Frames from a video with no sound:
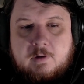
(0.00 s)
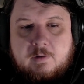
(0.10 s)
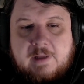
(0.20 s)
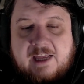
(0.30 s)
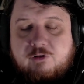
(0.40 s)

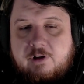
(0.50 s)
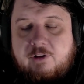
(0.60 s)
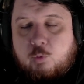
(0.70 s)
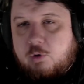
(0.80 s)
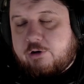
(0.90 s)
naturally
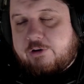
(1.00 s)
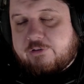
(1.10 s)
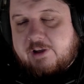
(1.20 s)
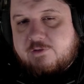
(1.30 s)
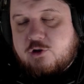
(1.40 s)
the wilderness
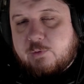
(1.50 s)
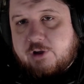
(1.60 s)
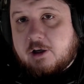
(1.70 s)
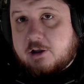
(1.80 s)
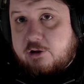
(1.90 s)
gives you a
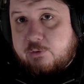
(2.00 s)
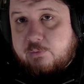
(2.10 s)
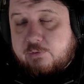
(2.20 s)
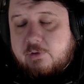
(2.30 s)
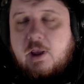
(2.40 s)
ton of
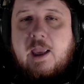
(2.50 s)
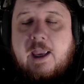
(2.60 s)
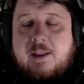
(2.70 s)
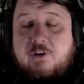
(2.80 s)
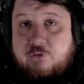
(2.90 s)
clues,
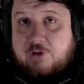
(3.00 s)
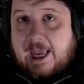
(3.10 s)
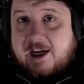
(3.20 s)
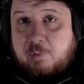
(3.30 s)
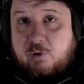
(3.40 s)
and they're
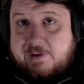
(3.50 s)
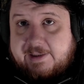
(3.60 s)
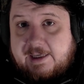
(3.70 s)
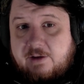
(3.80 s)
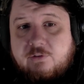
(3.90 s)
stackable in
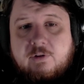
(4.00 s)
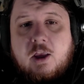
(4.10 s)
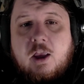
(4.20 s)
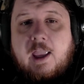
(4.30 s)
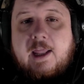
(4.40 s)
leagues,
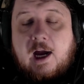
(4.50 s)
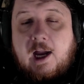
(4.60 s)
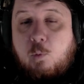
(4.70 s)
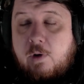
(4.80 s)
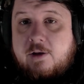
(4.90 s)
and I
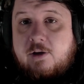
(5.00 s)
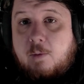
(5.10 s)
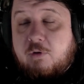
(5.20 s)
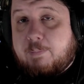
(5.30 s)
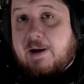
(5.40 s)
would end up
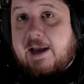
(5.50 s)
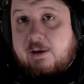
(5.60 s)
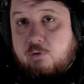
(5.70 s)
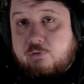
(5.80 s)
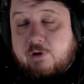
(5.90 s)
with
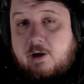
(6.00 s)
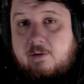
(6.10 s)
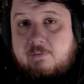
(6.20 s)
piles of